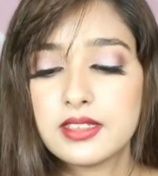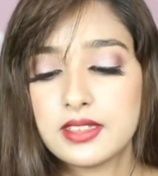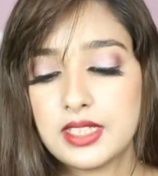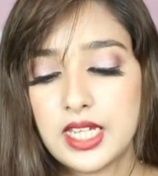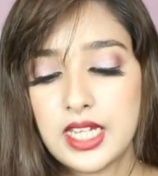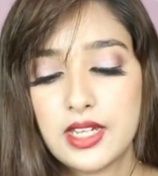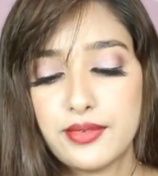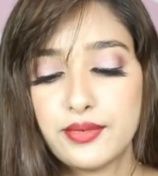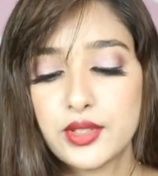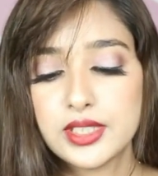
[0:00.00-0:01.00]
they
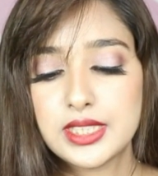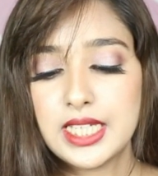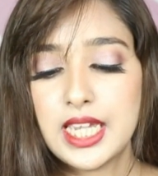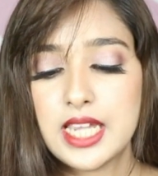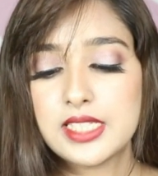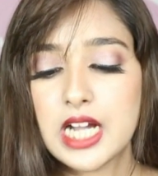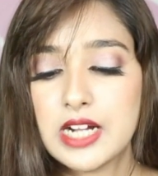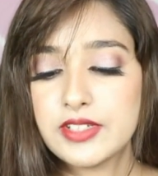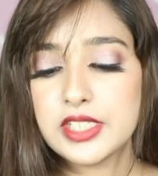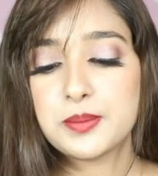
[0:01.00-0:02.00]
give 48
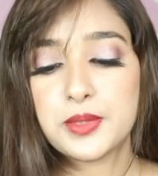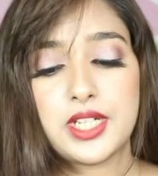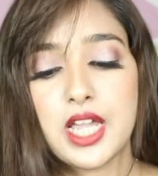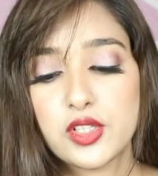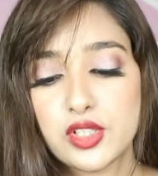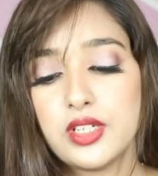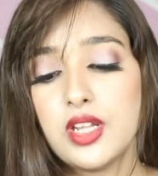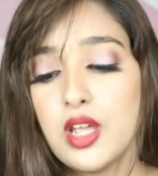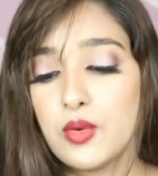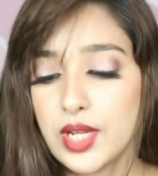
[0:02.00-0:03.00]
hours protection,
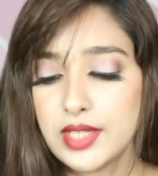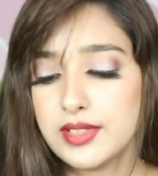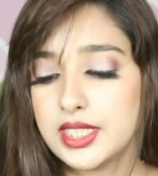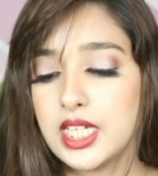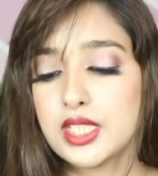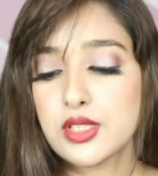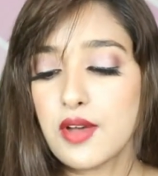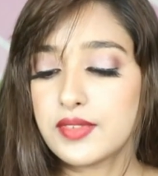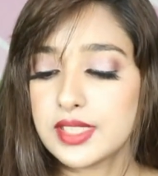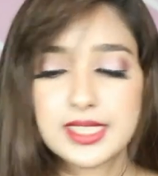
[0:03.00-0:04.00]
velvety
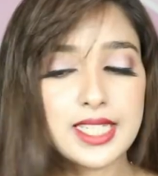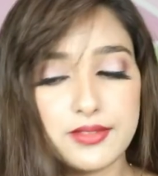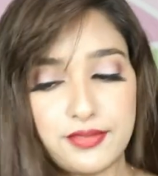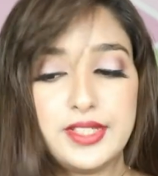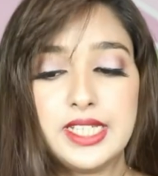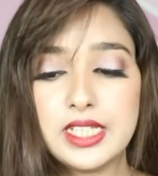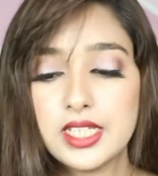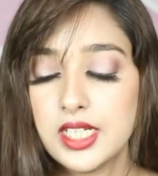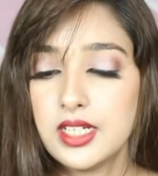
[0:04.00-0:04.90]
soft skin feel.